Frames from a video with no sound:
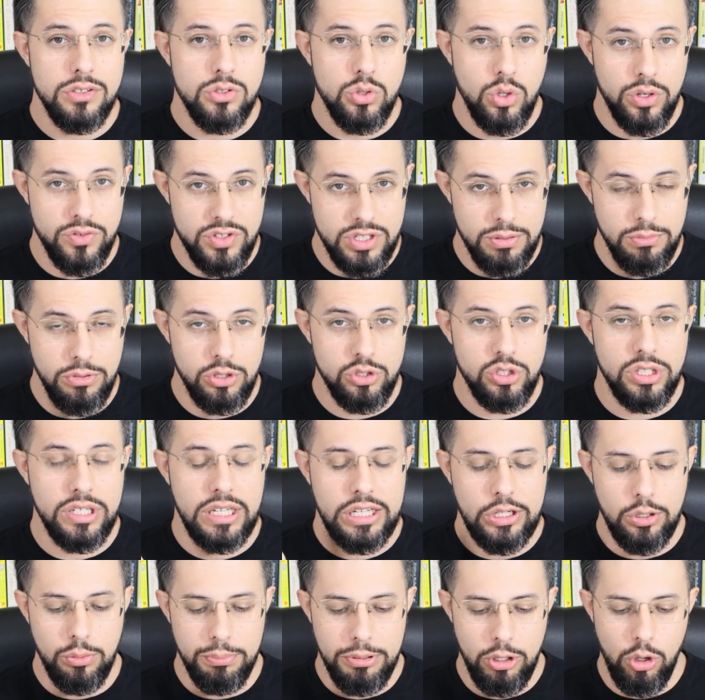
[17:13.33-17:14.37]
sort of similar to
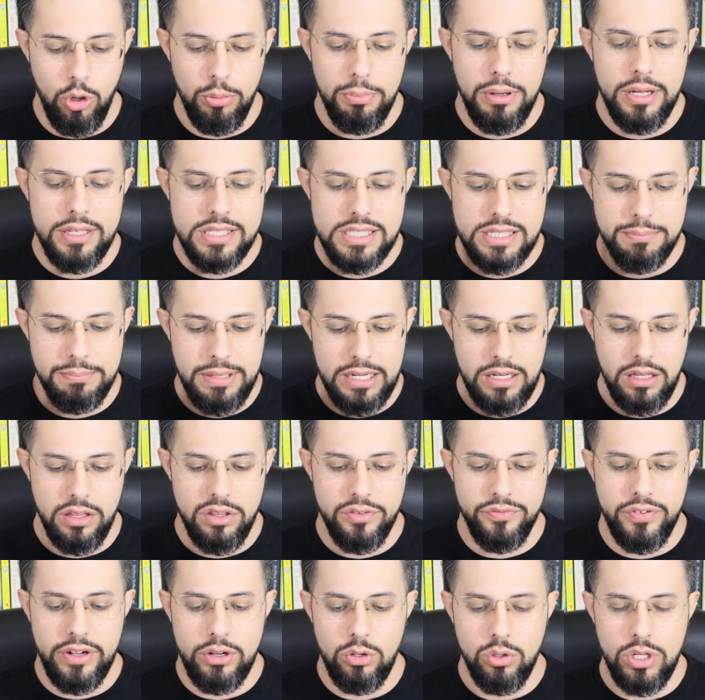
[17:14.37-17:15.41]
ginkgo biloba and some many
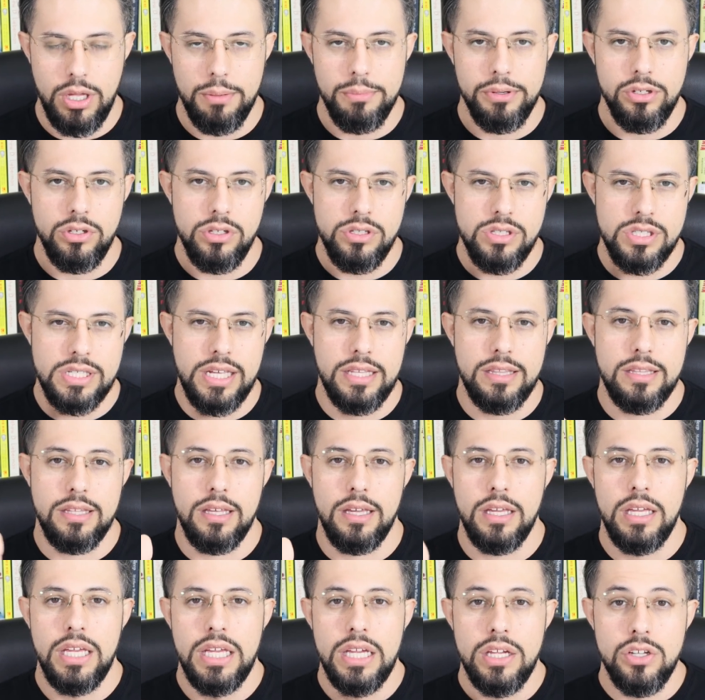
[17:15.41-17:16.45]
other phytochemicals, and
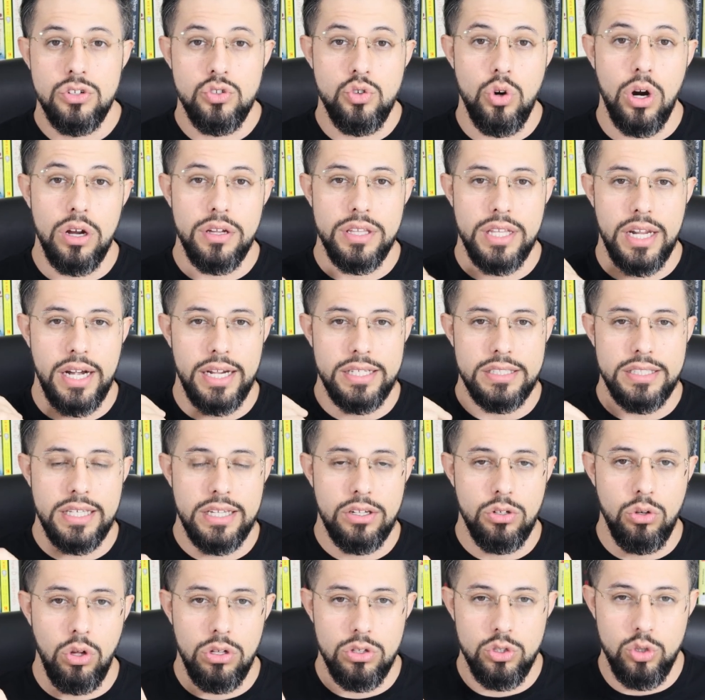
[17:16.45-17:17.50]
the drug that I
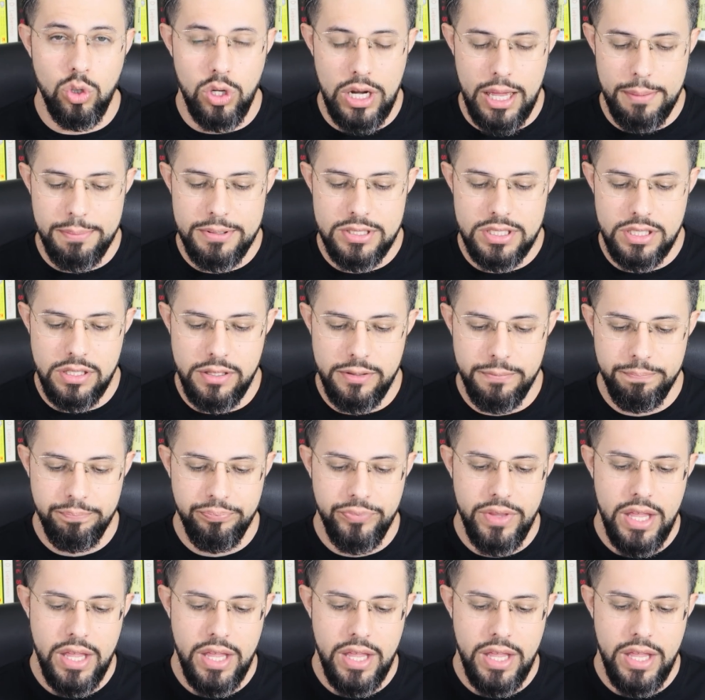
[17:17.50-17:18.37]
take called donepezil,